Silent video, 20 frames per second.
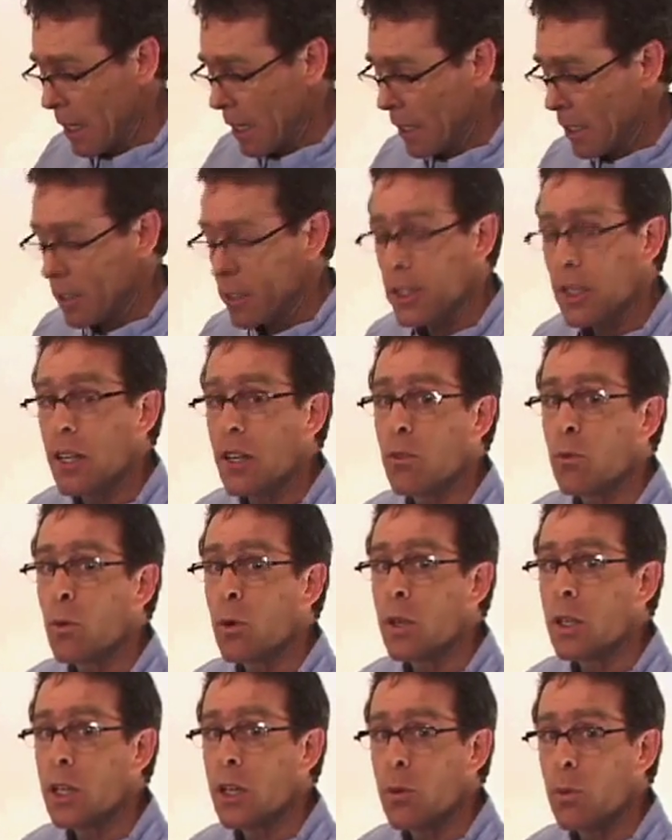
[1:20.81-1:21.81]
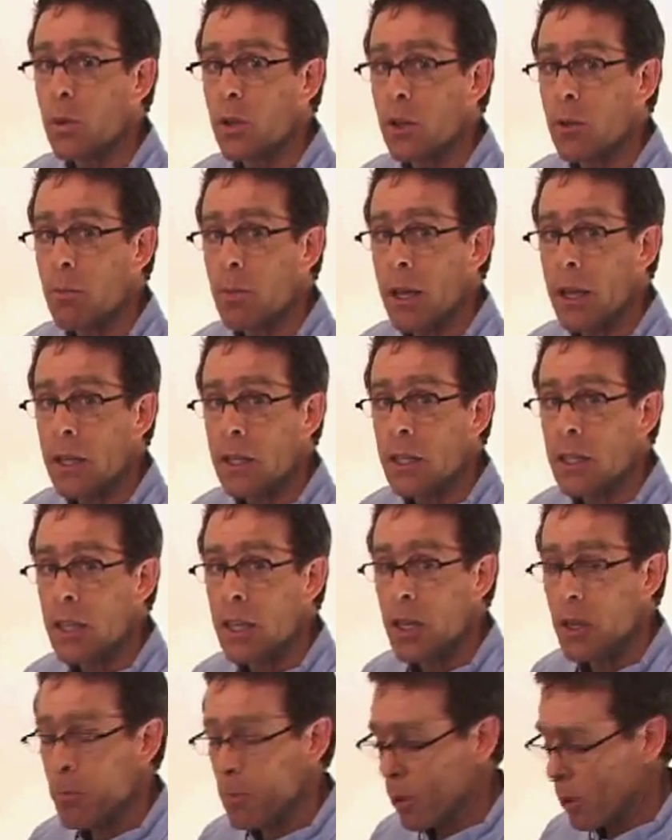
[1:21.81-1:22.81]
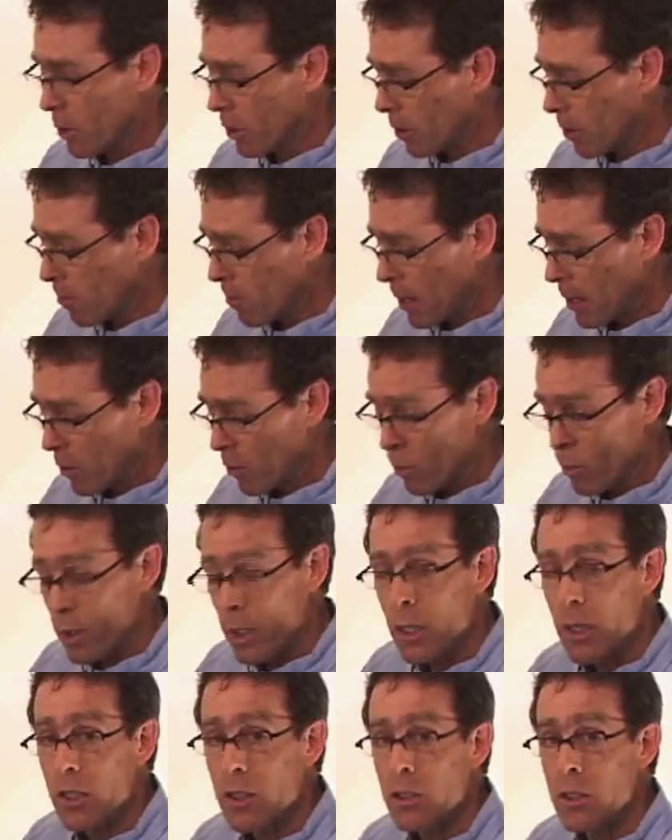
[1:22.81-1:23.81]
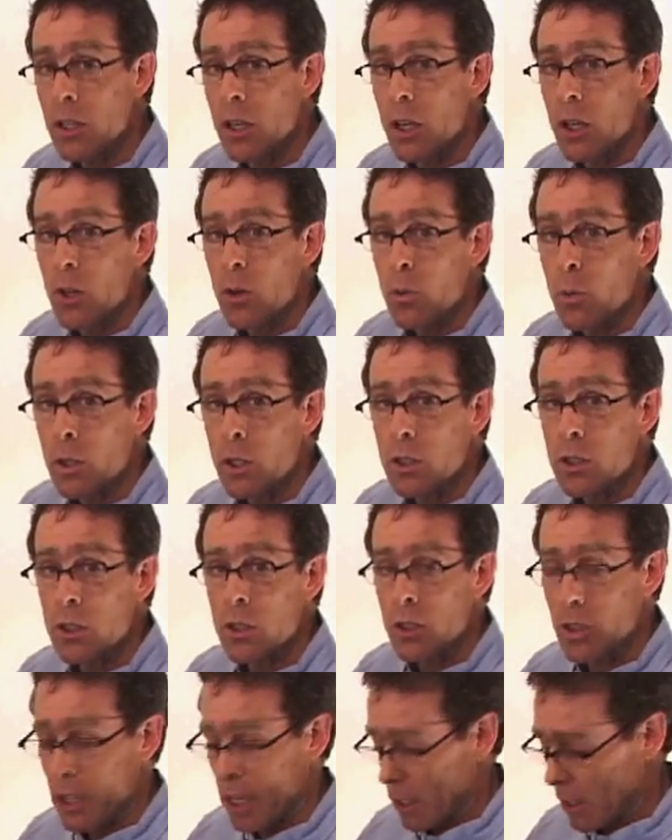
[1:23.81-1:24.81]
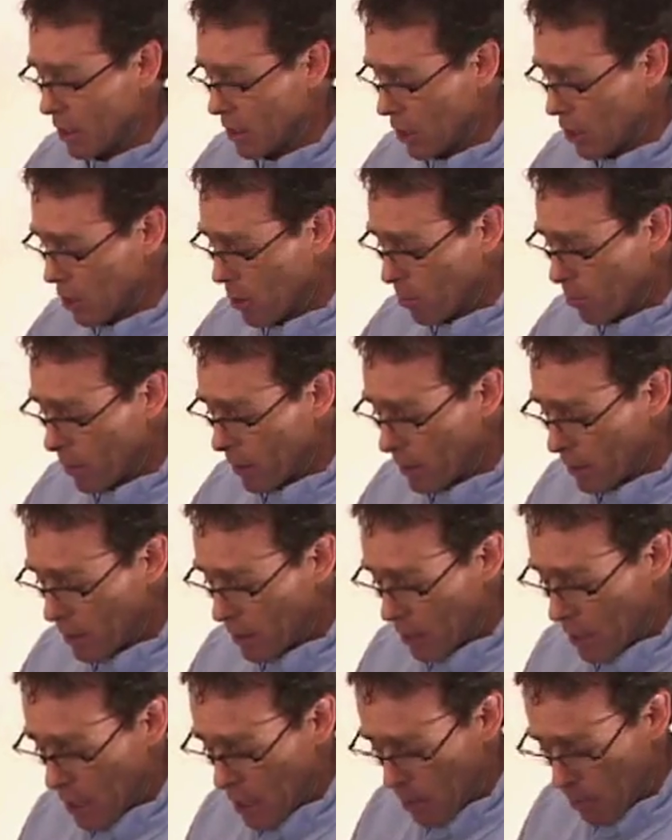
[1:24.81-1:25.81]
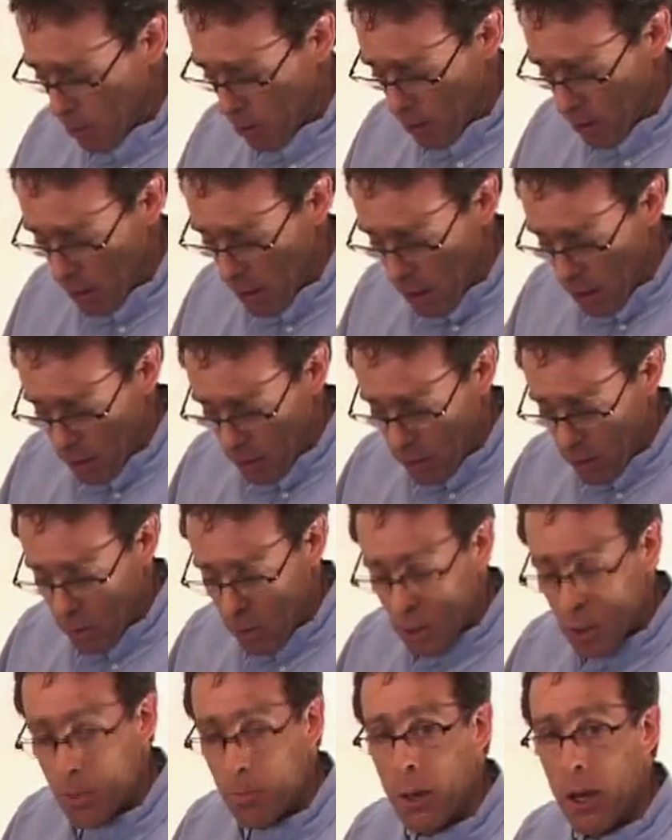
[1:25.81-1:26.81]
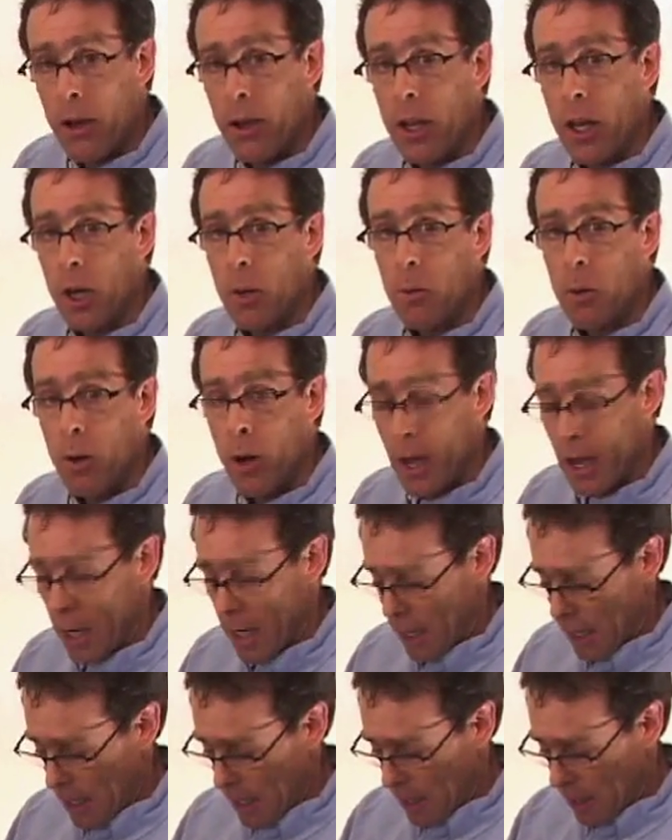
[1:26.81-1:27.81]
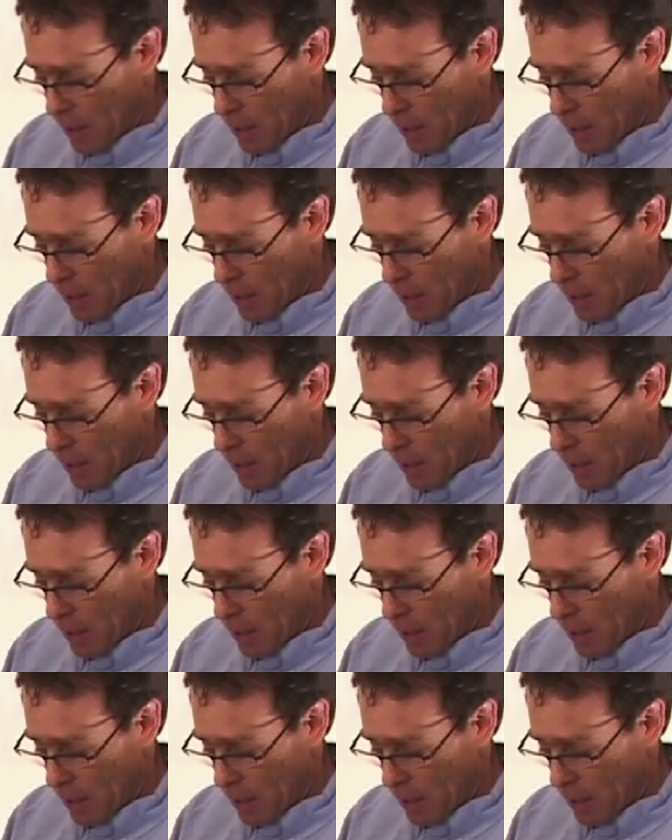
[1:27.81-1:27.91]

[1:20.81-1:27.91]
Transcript: Instead of working with a bent keyboard or bent wrist, we suggest that you place the keyboard so it's about elbow height.